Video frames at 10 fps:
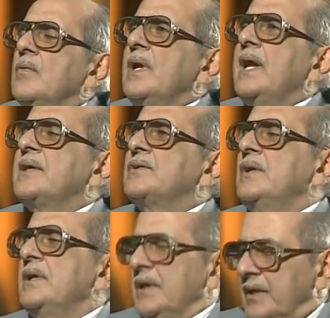Well,
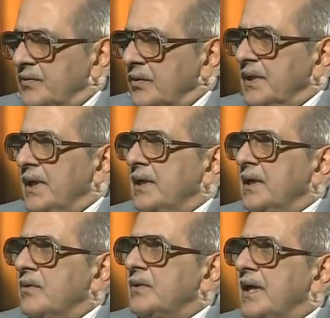actually, yes, you're right.
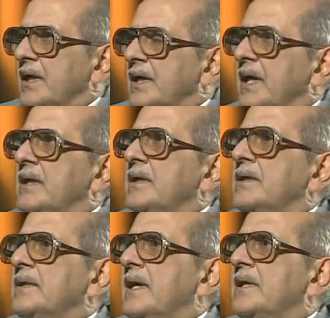Now, there again,
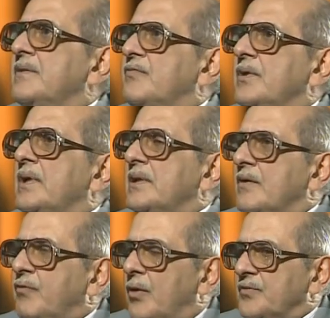there are different
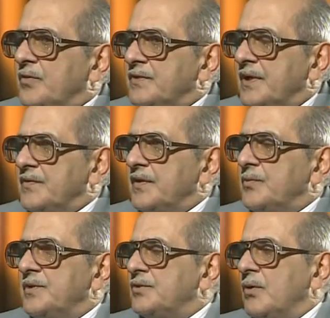other forms of justice
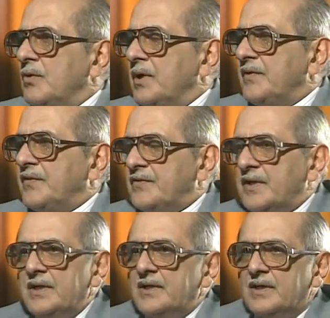which don't
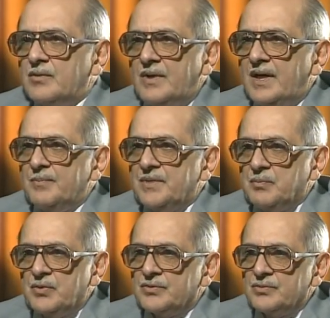necessarily require
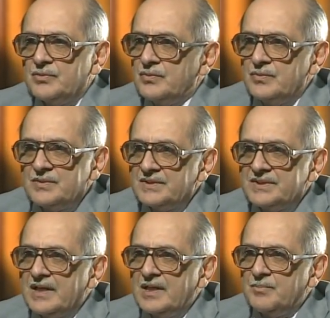people to
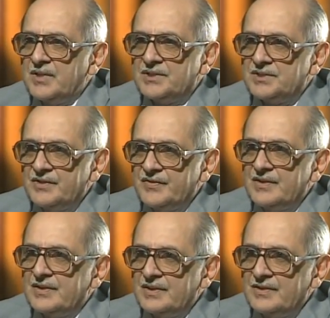take up cudgels
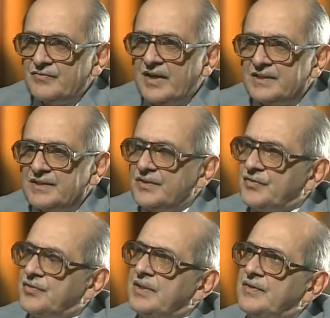and fight in the
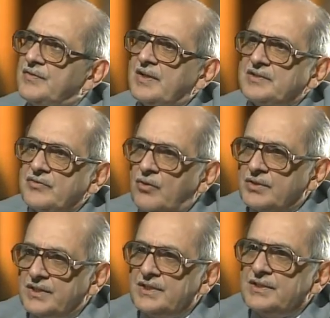streets, such as
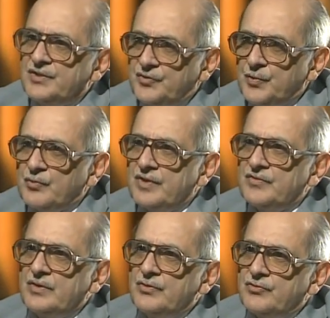alternate dispute
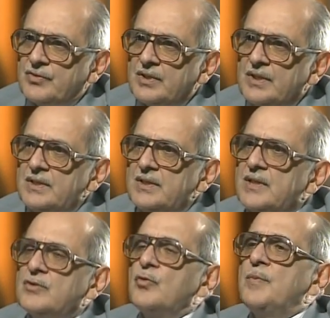resolution.
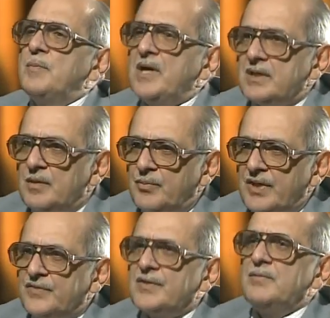It could be made
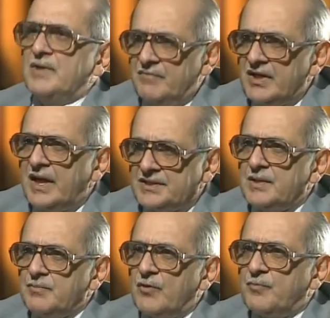compulsory. We have a large
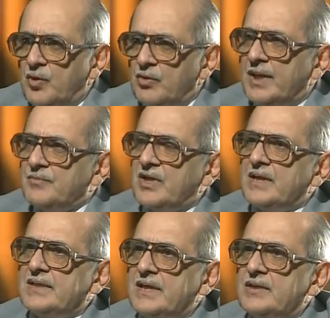number of programs
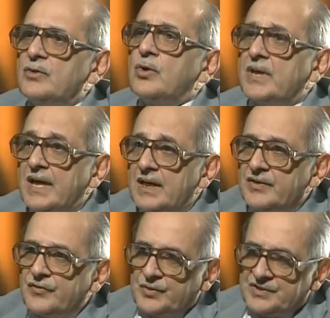like that. Lok
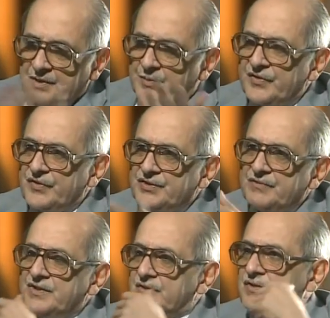Adalats, which the present
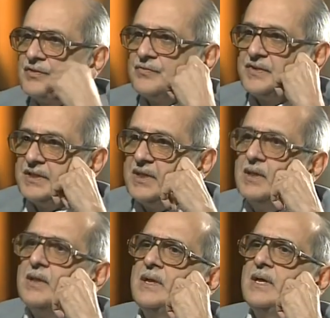Chief Justice of
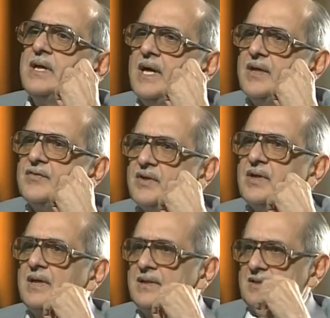India has,
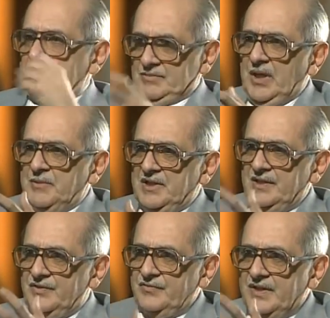
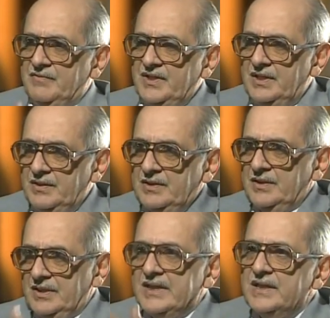he's very, very
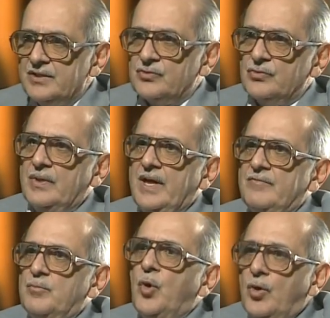keen to
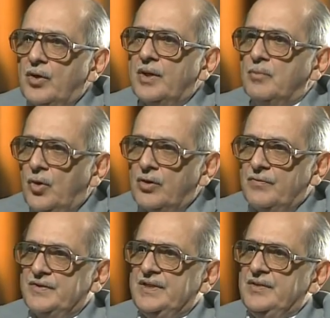have more and more
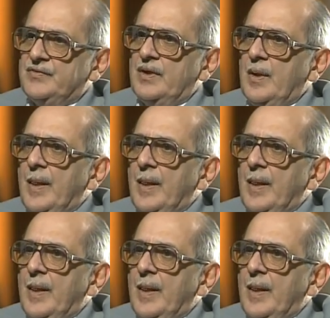of these.